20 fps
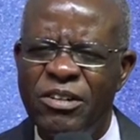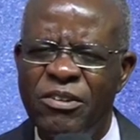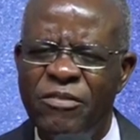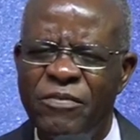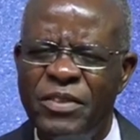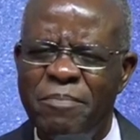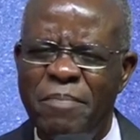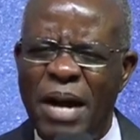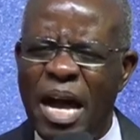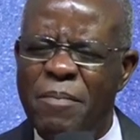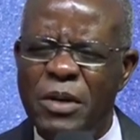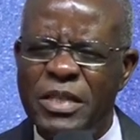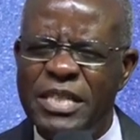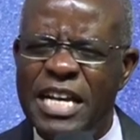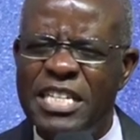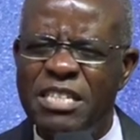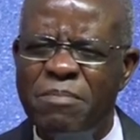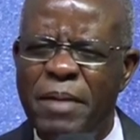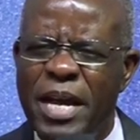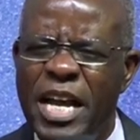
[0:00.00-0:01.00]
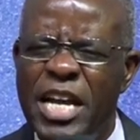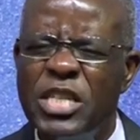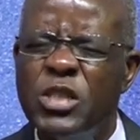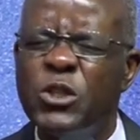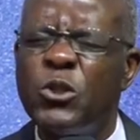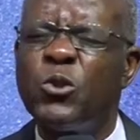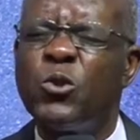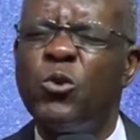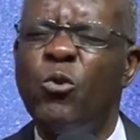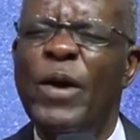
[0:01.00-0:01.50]
The Bible tells me he
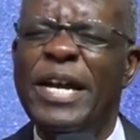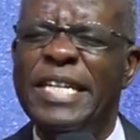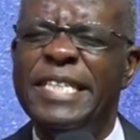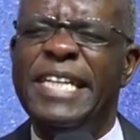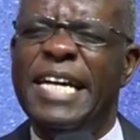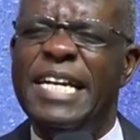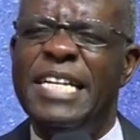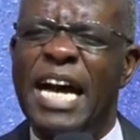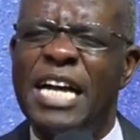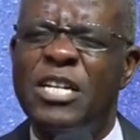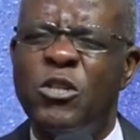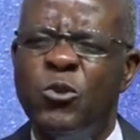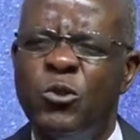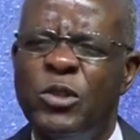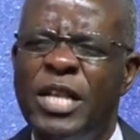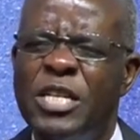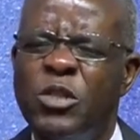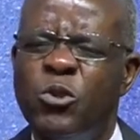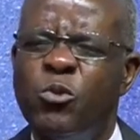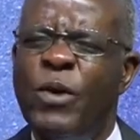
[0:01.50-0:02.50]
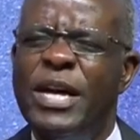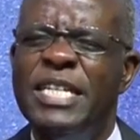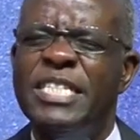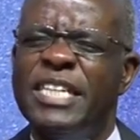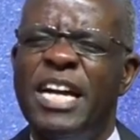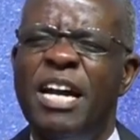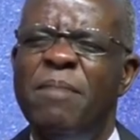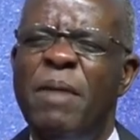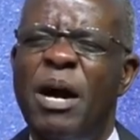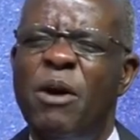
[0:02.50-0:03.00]
sweated and the sweat
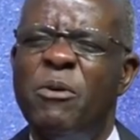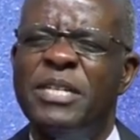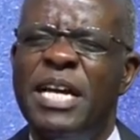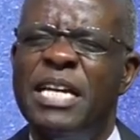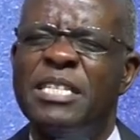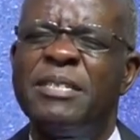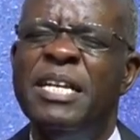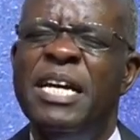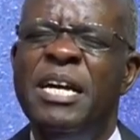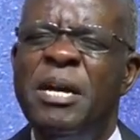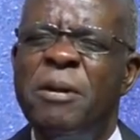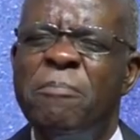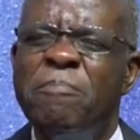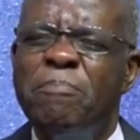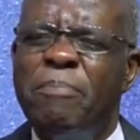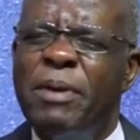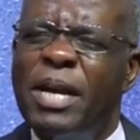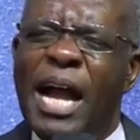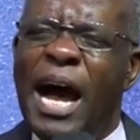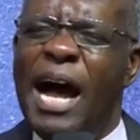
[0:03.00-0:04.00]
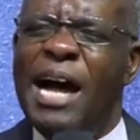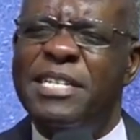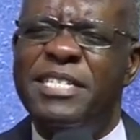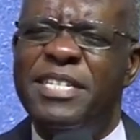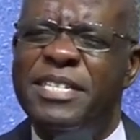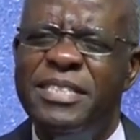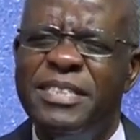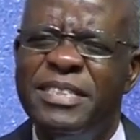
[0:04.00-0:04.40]
came out as blood.